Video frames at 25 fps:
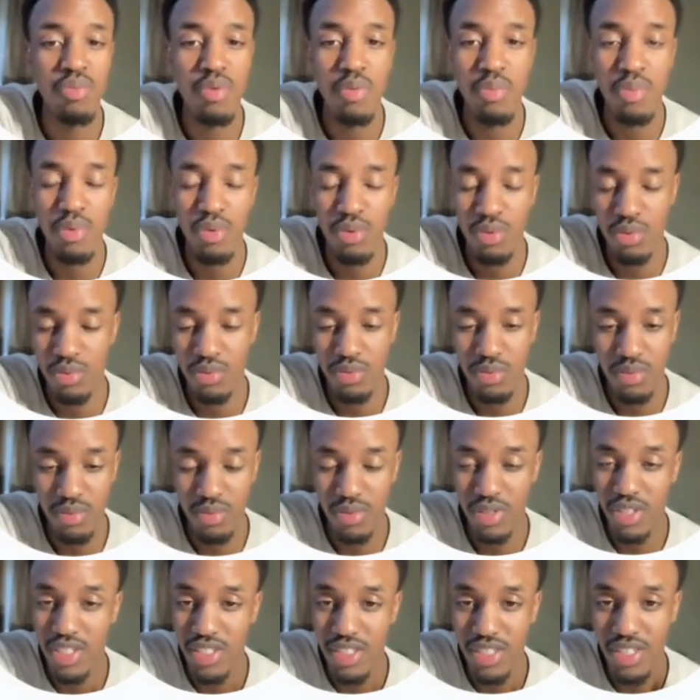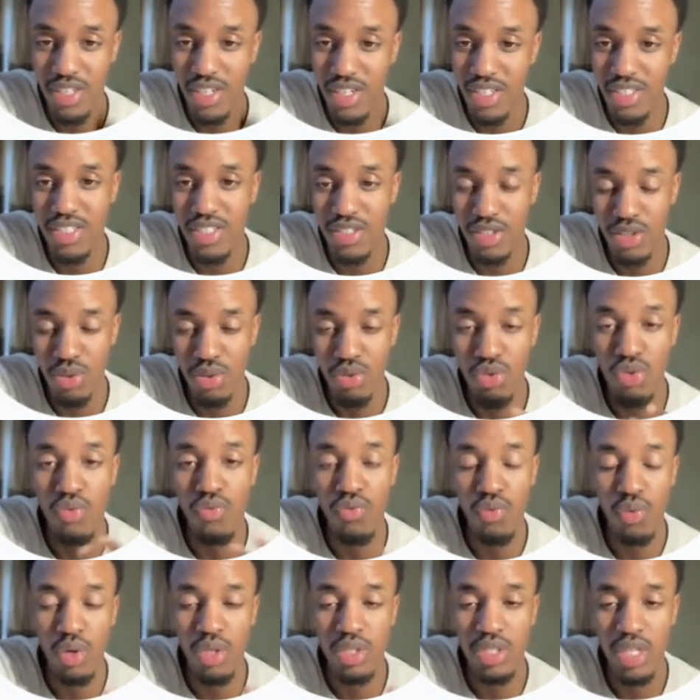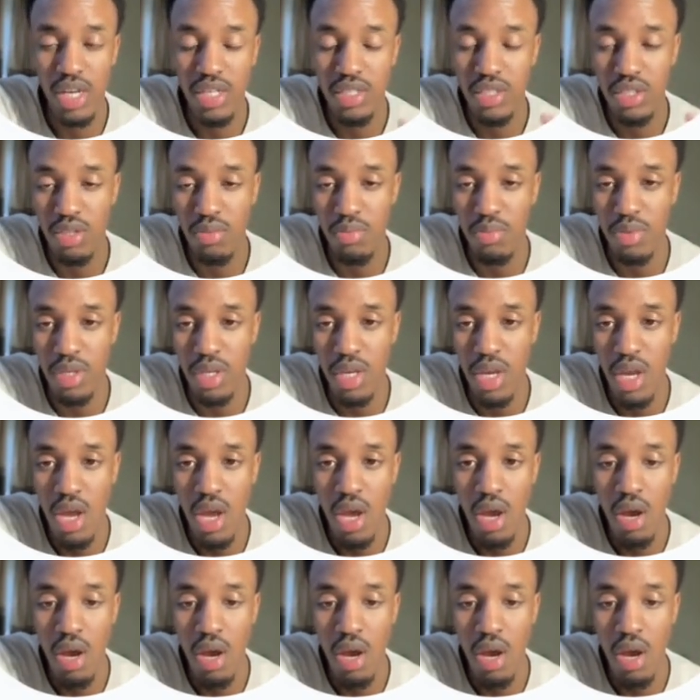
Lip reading: people need to listen, so the voice has to be